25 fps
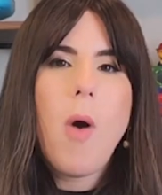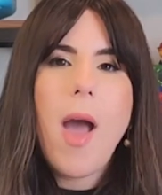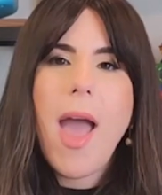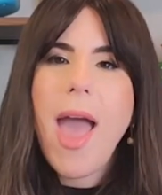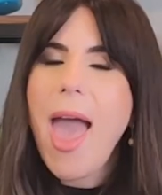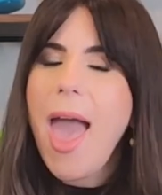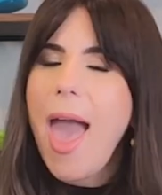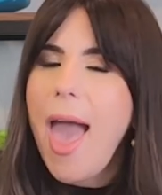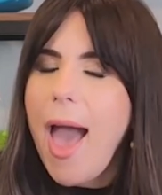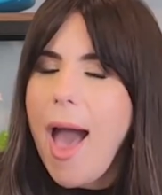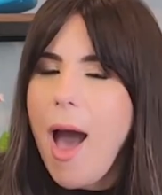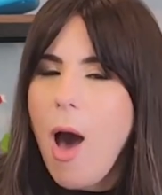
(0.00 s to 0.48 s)

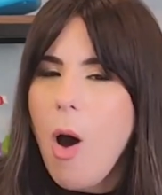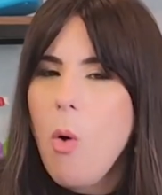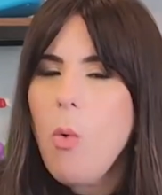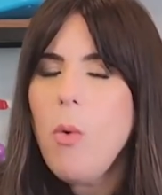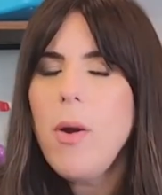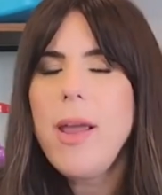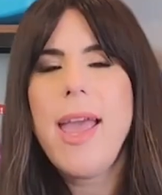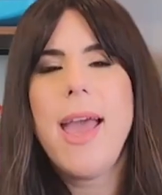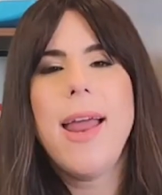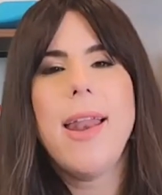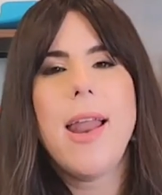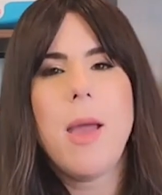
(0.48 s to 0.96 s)

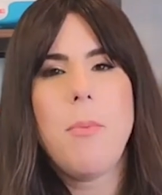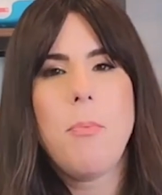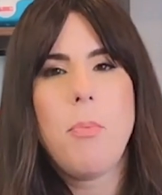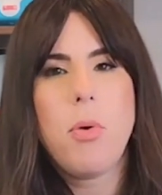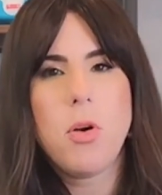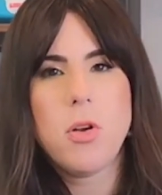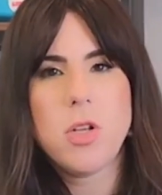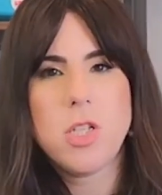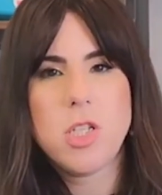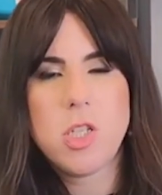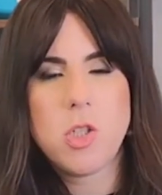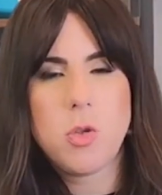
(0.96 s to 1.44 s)
how can I
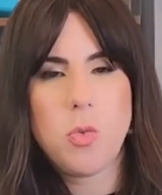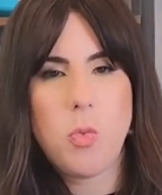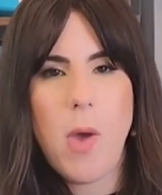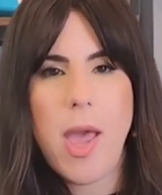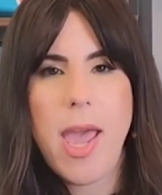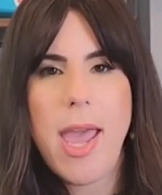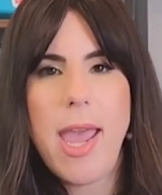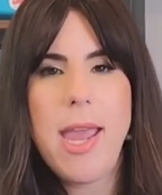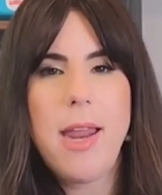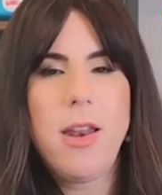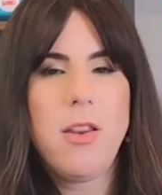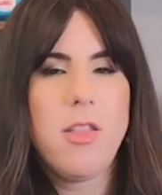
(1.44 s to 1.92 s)

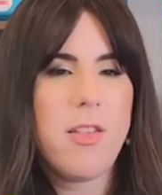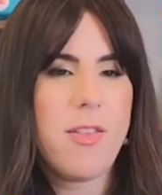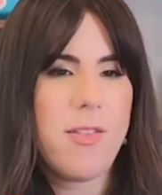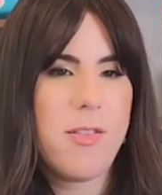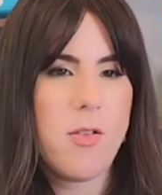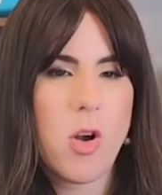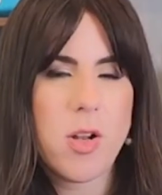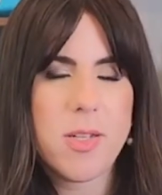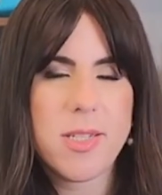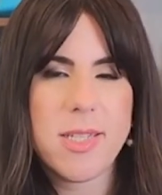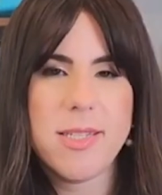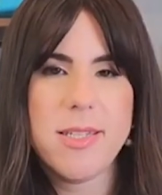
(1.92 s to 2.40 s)
persuade this
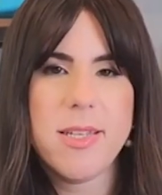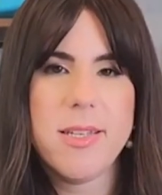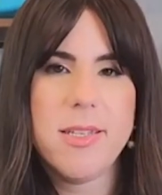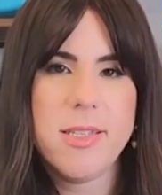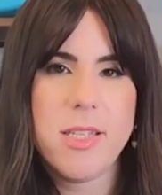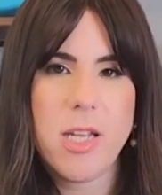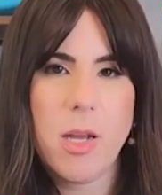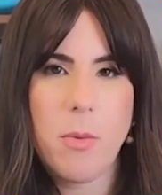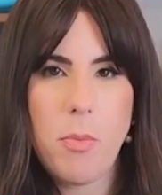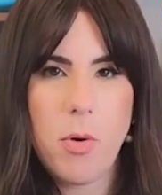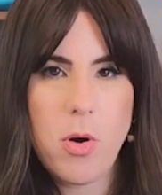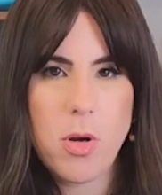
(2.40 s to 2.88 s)

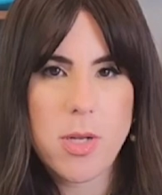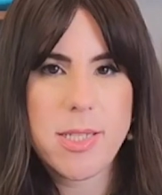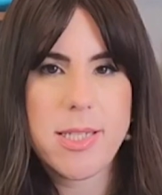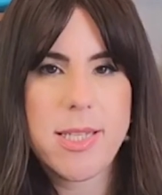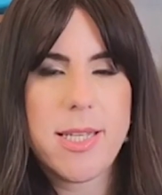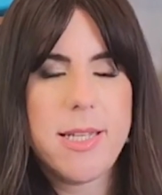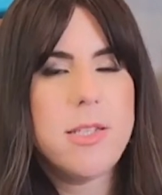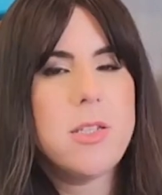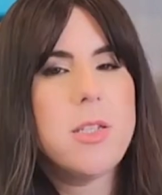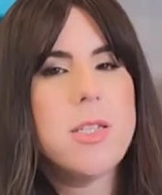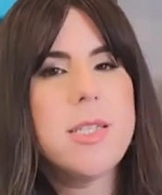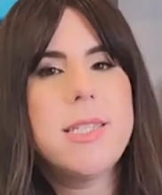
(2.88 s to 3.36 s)
narcissistic
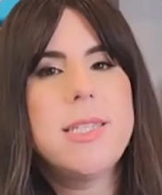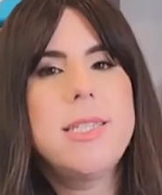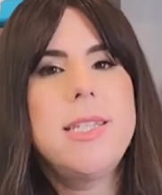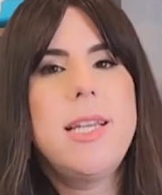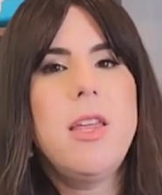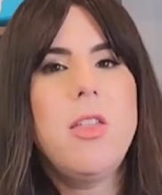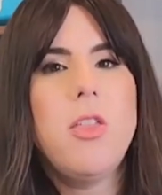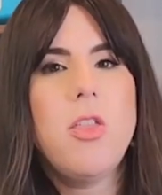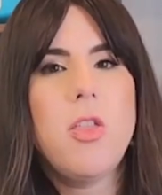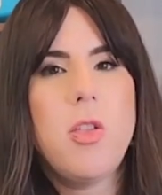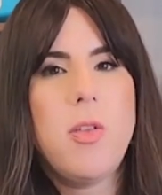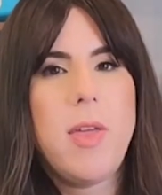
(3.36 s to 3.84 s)
person to
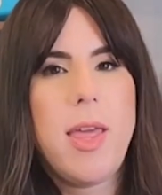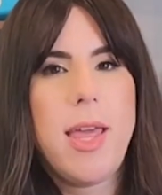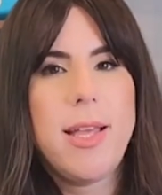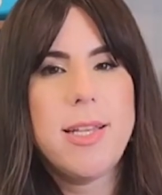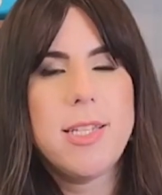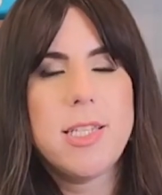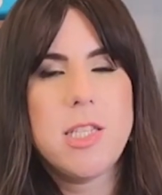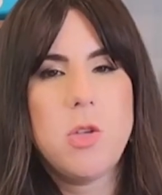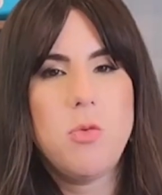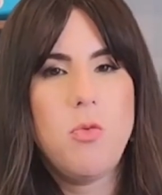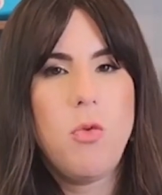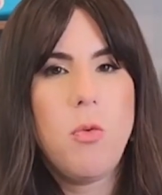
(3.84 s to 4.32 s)
see
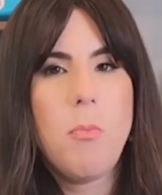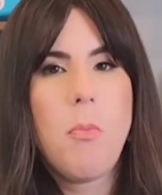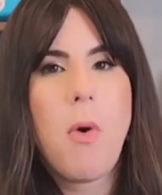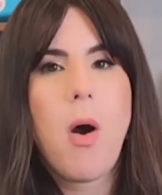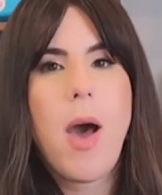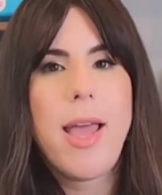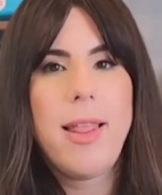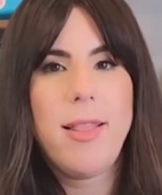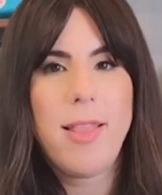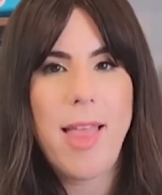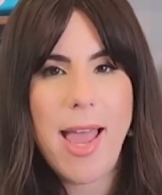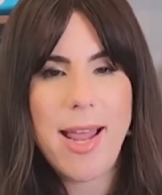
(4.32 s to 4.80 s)
things through
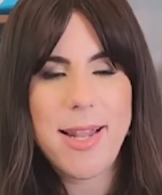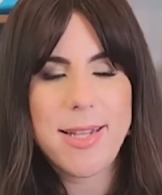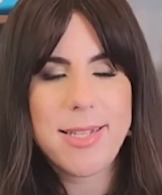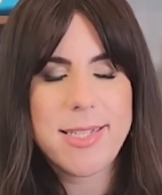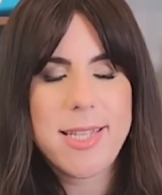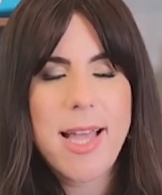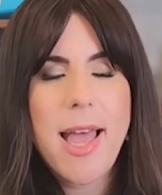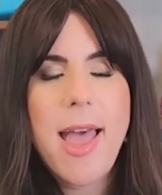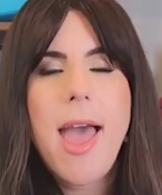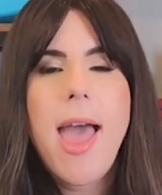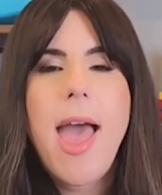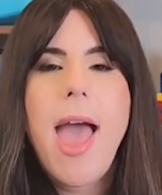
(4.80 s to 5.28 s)
my
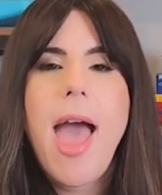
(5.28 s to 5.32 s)
lens?